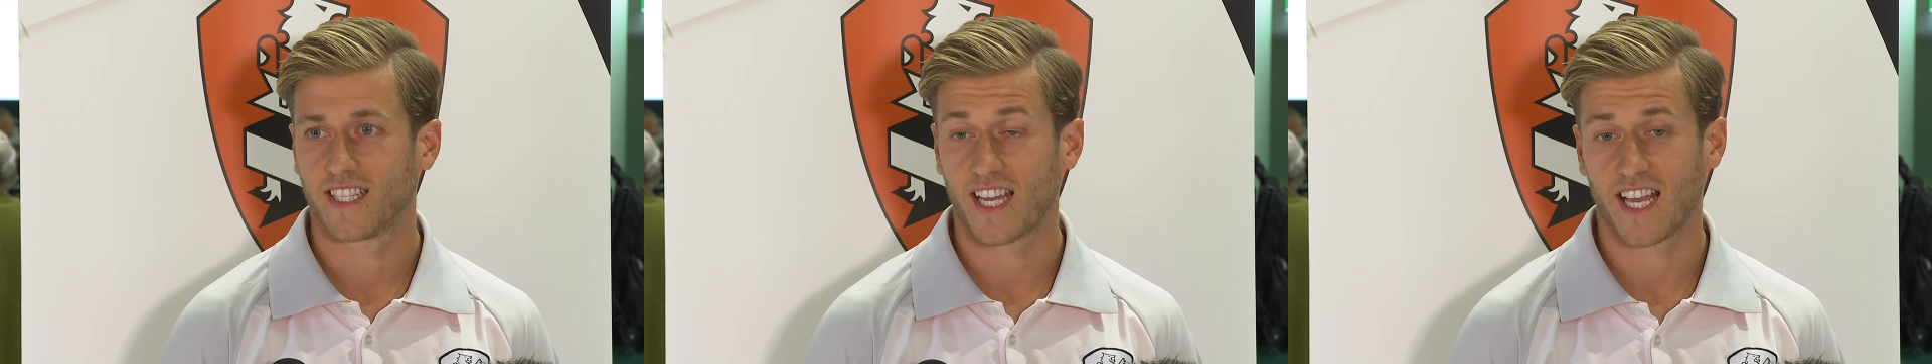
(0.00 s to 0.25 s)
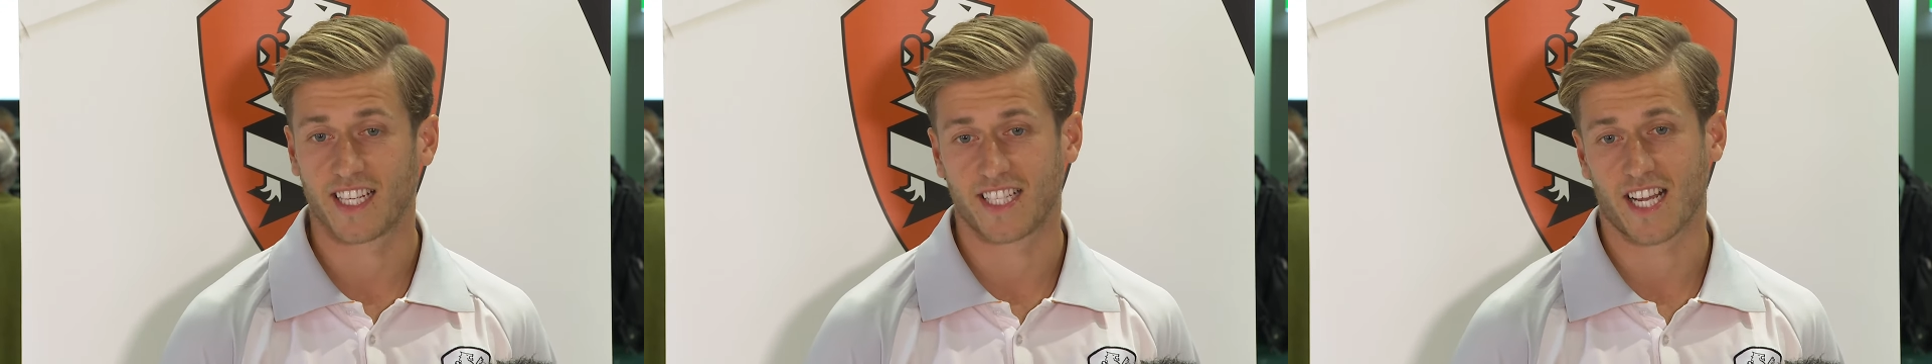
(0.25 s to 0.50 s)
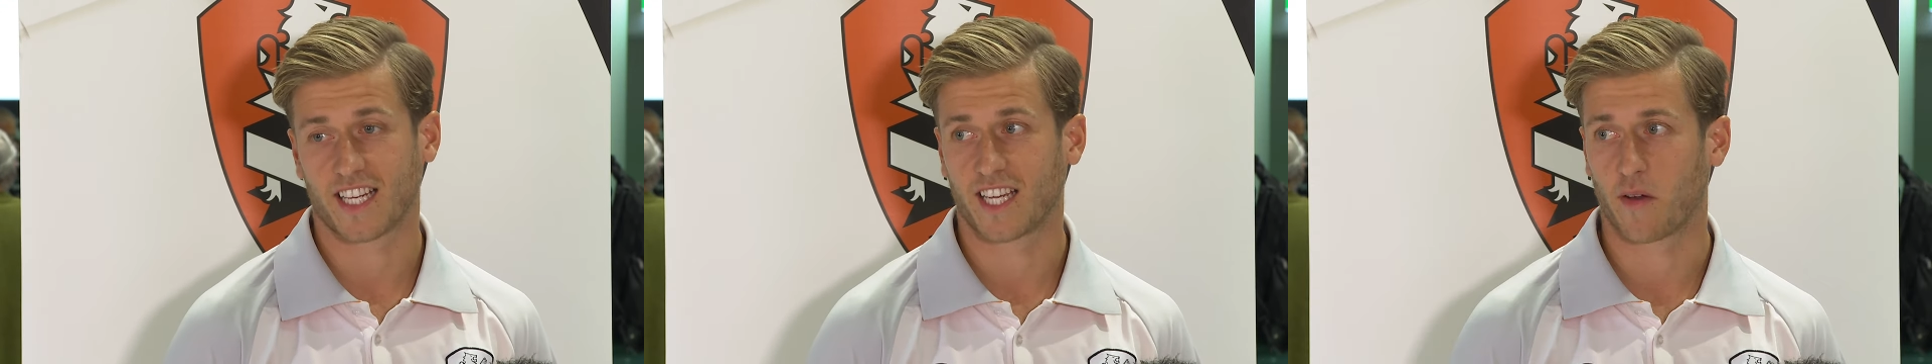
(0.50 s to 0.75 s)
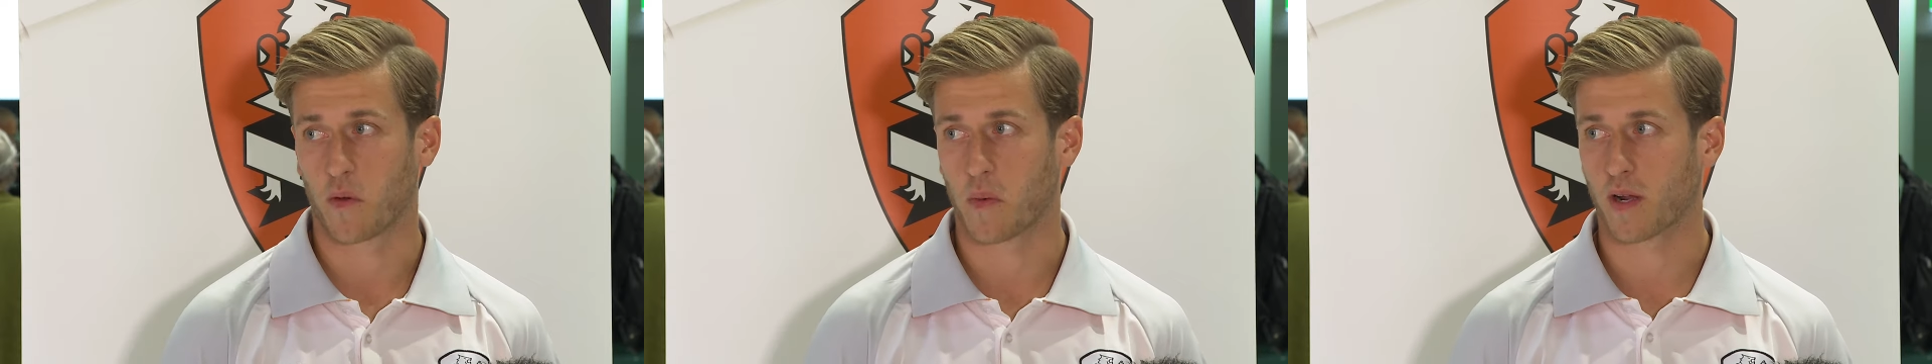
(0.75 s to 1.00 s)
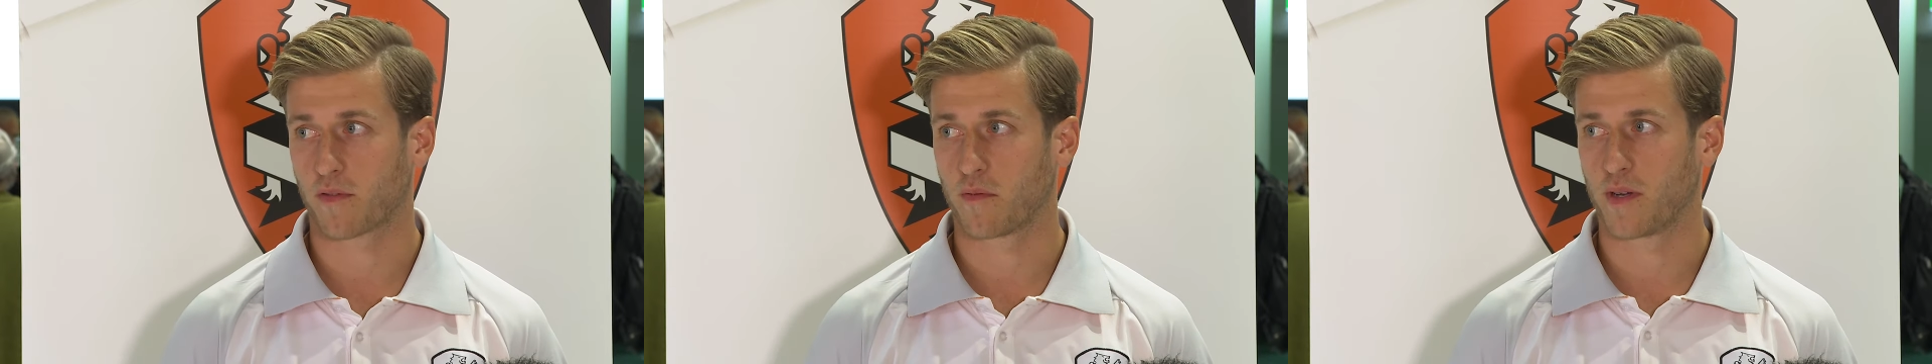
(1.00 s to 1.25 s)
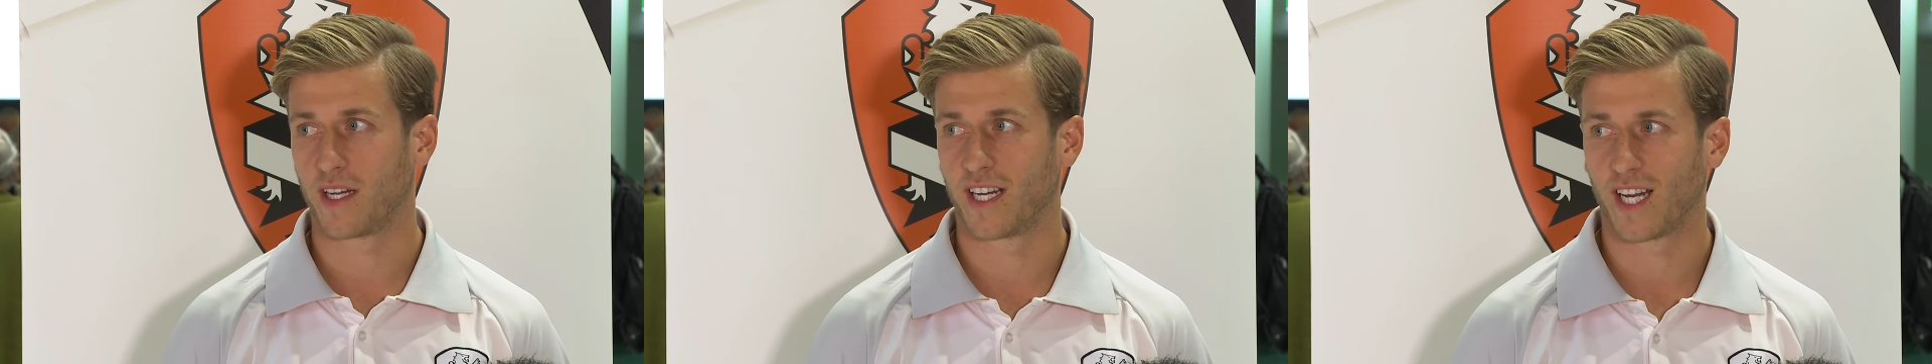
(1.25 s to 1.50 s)
Yeah, exactly. Coming back
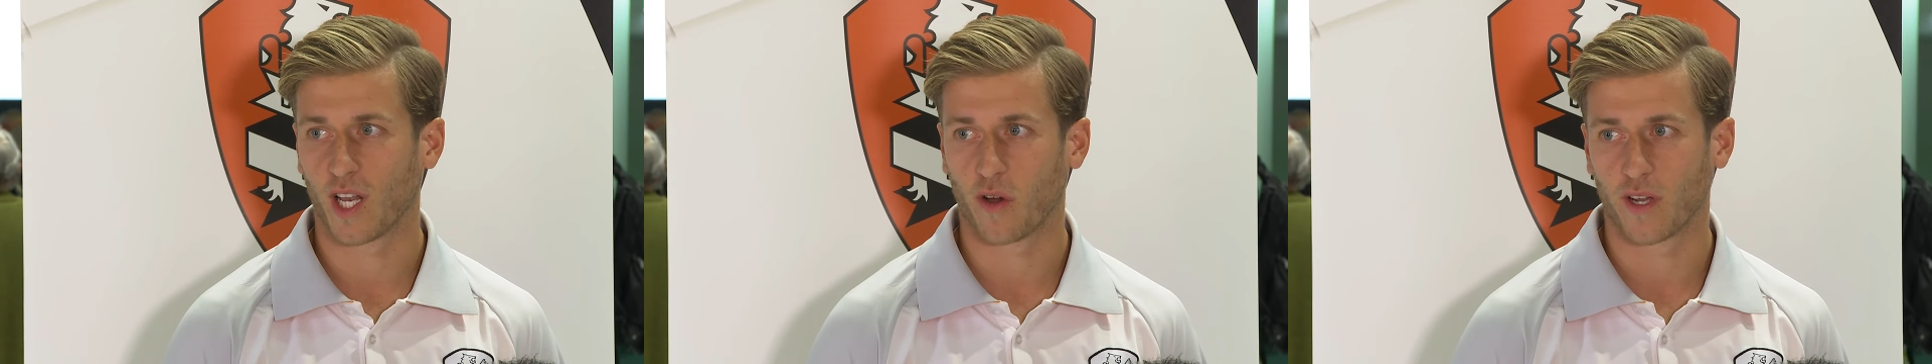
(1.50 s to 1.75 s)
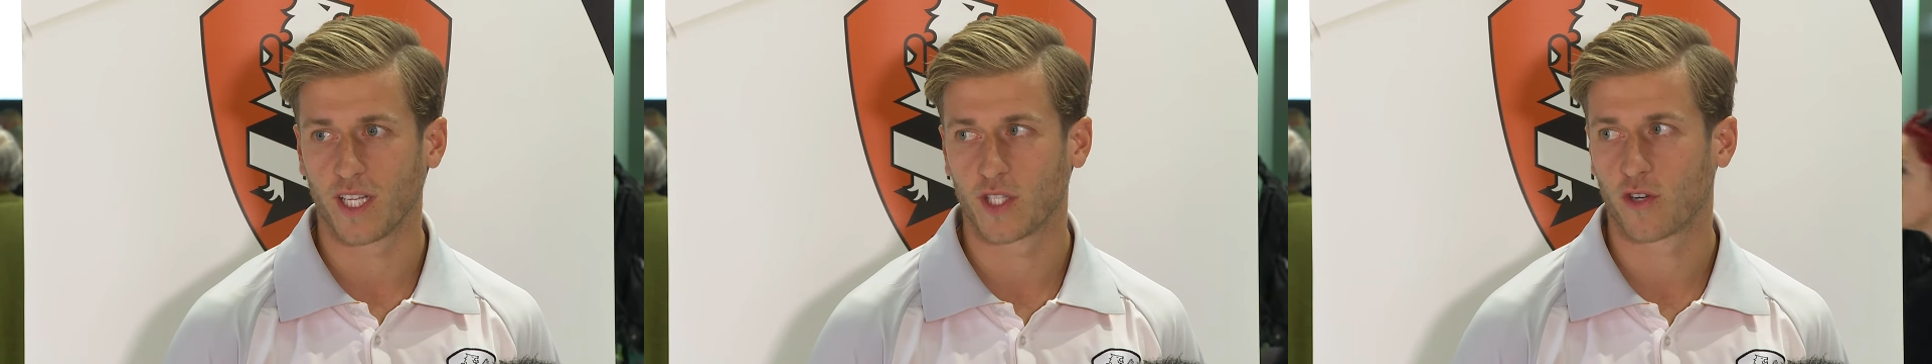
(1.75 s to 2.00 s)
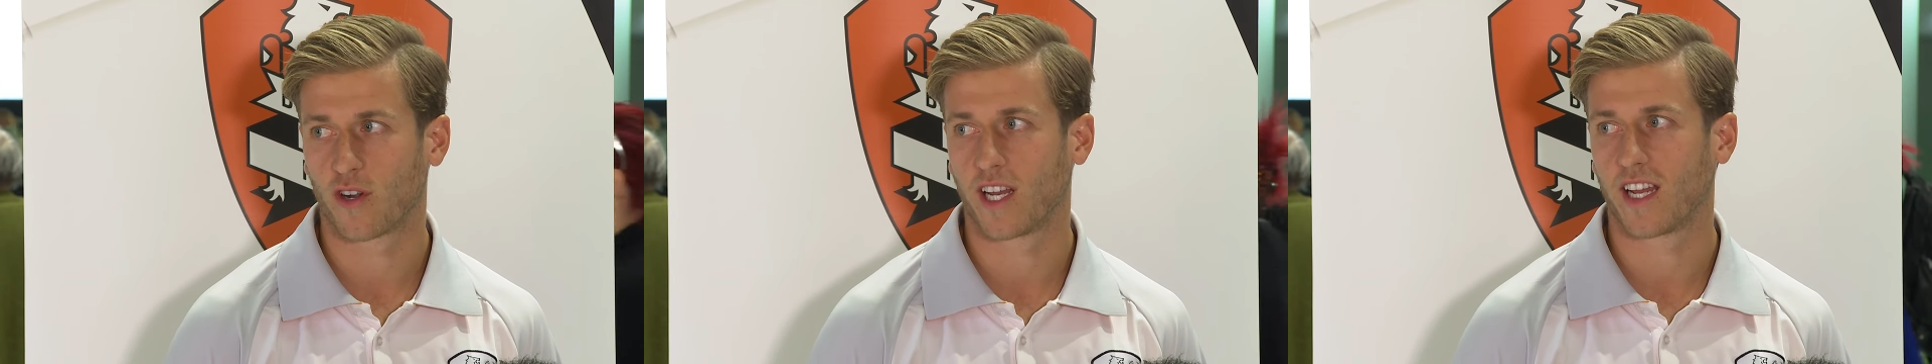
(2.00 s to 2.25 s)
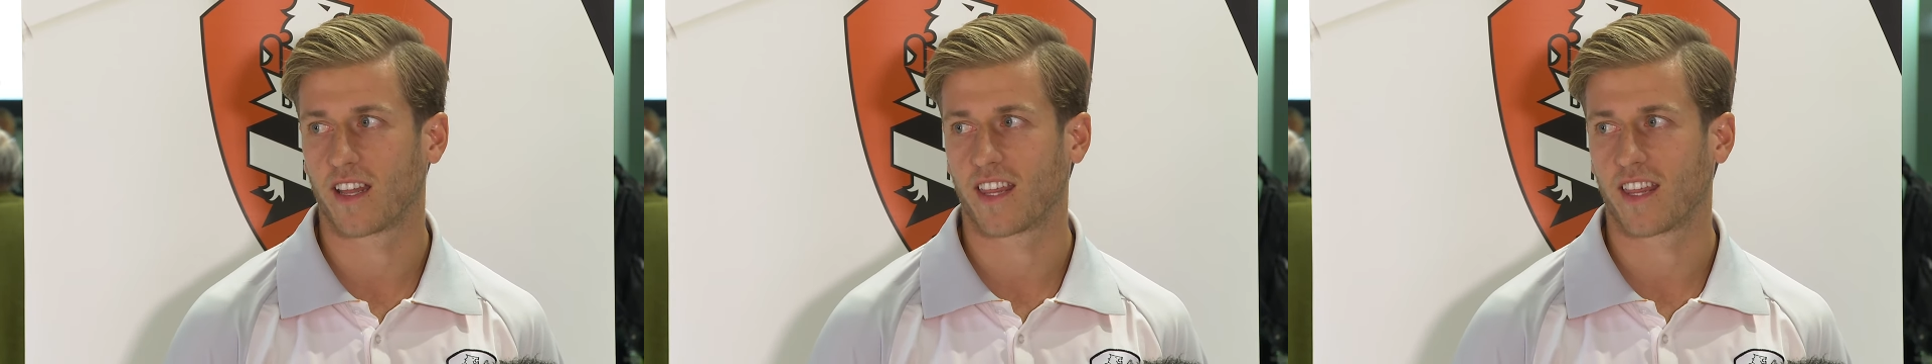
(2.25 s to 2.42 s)
from a long injury,